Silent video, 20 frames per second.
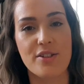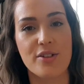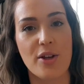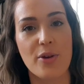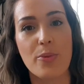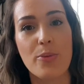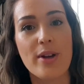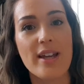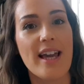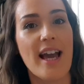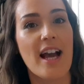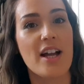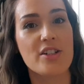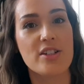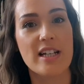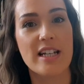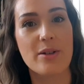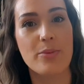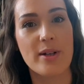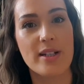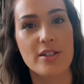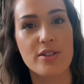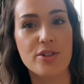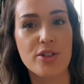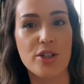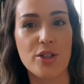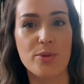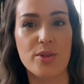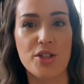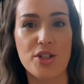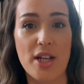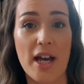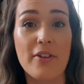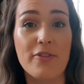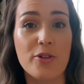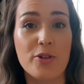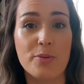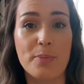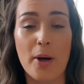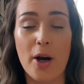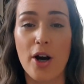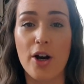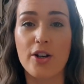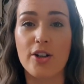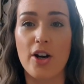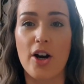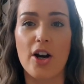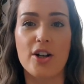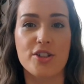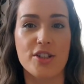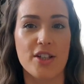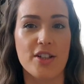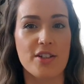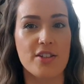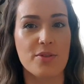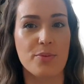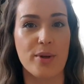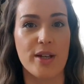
So we actually went to Sheffield Park Gardens,